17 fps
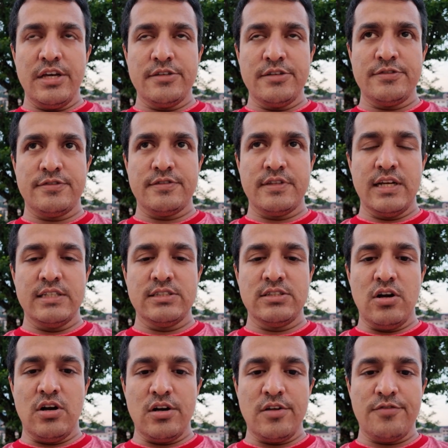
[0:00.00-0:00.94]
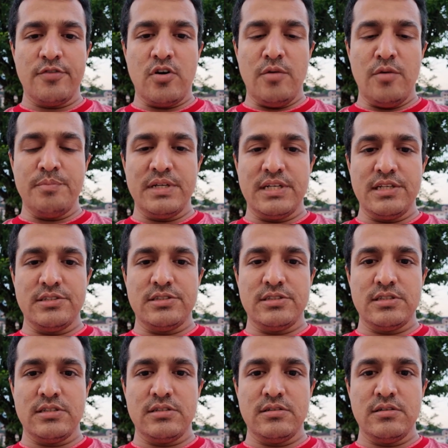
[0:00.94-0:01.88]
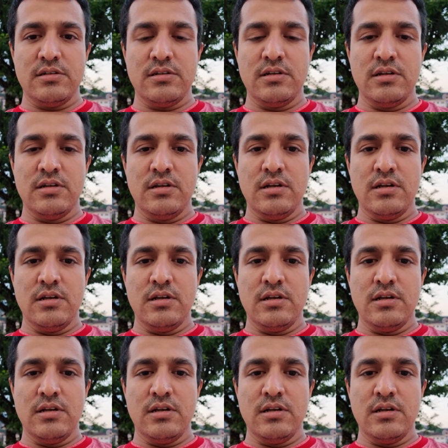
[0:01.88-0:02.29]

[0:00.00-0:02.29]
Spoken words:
if there is a lot of competition,